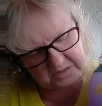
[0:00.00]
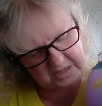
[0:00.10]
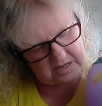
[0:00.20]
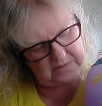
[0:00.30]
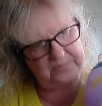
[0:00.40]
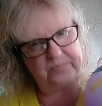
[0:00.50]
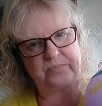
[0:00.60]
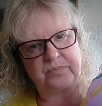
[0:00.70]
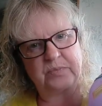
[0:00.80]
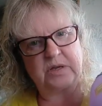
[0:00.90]
Okay.
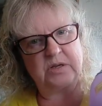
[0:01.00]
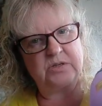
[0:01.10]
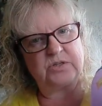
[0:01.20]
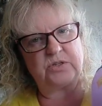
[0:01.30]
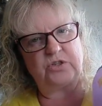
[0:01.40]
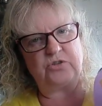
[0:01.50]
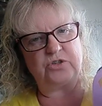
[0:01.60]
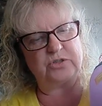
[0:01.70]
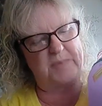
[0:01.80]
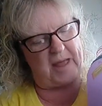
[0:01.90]
So you choose
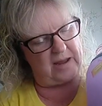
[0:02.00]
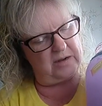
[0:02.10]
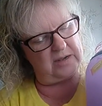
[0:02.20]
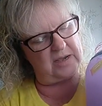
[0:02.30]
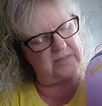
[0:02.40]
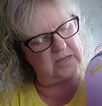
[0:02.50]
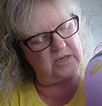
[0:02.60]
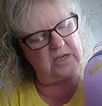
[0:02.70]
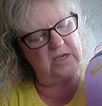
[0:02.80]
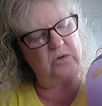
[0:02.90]
your spot. And then
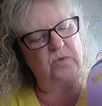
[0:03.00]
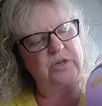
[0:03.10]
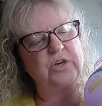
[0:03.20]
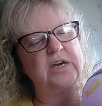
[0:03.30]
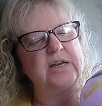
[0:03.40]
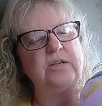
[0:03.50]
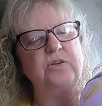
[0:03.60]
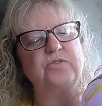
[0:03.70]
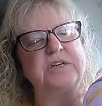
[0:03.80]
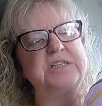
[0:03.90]
when you're cutting your
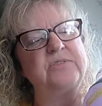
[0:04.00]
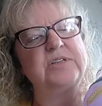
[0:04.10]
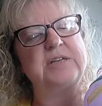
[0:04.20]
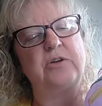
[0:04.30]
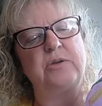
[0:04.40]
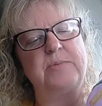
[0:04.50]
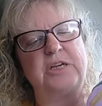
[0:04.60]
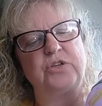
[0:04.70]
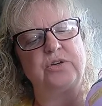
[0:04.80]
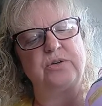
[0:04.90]
transfers out, you make
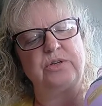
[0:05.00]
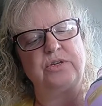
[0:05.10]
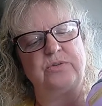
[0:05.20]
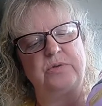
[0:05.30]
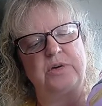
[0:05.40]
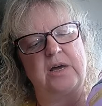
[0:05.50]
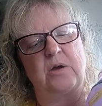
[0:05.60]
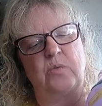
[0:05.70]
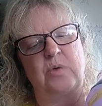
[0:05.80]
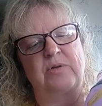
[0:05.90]
sure you cut
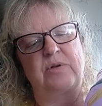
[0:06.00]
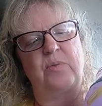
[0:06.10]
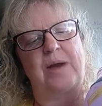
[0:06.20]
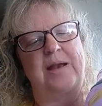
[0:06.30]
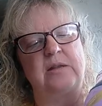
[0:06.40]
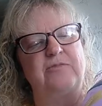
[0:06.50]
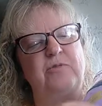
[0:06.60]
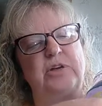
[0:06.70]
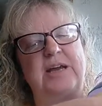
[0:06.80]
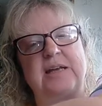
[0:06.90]
around it wide enough
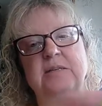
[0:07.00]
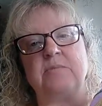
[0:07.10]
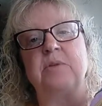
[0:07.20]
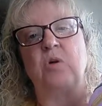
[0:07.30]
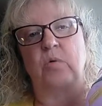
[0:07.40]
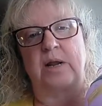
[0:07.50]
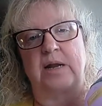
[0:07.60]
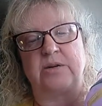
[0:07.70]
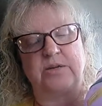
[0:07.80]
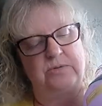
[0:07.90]
where you got something to hold on
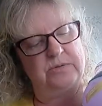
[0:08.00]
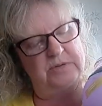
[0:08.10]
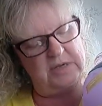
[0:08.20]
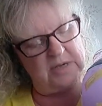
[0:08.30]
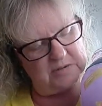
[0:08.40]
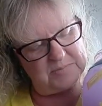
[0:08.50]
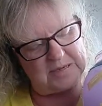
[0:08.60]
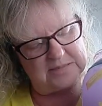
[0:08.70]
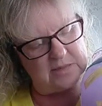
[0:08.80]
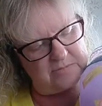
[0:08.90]
to. It
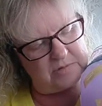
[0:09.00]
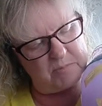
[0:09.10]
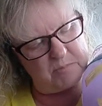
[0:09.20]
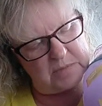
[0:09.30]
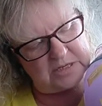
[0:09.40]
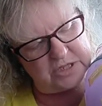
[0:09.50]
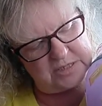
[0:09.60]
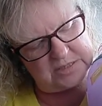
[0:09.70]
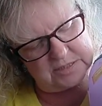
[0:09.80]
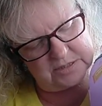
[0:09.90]
makes life much
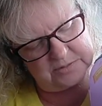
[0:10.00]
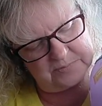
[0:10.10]
easier.